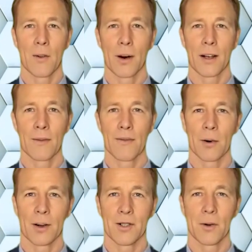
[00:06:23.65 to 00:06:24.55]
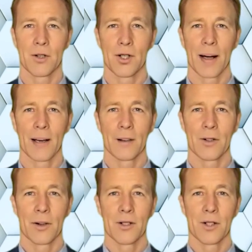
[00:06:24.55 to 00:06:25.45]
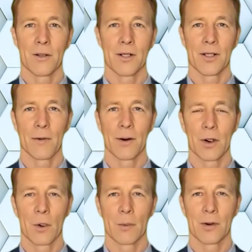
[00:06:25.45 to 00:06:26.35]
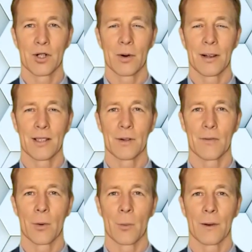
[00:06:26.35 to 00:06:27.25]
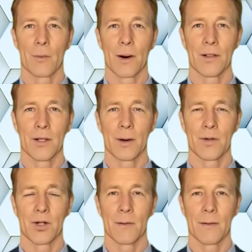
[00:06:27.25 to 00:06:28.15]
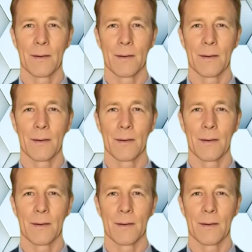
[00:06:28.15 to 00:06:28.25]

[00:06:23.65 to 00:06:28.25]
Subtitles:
we can focus on shared interests and discover new opportunities for a win-win solution.